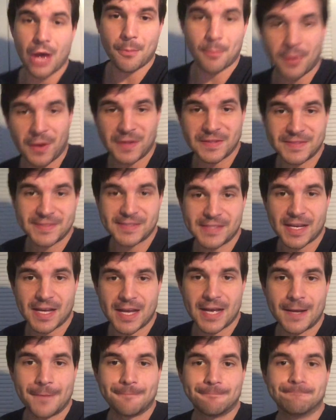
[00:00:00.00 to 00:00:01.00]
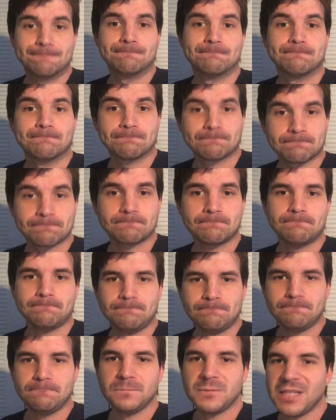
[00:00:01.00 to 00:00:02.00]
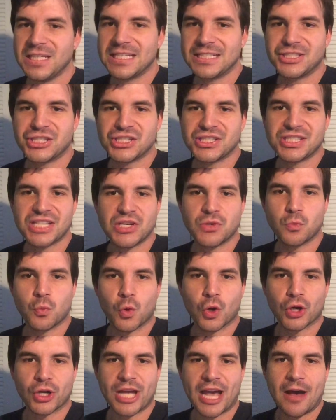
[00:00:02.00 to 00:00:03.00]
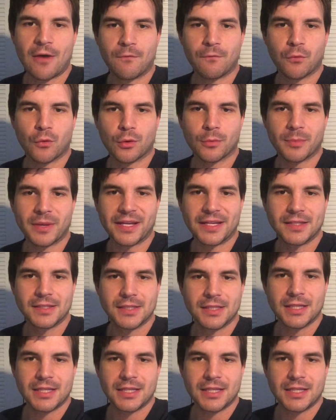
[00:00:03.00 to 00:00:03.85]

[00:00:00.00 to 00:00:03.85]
But it just didn't work out for me,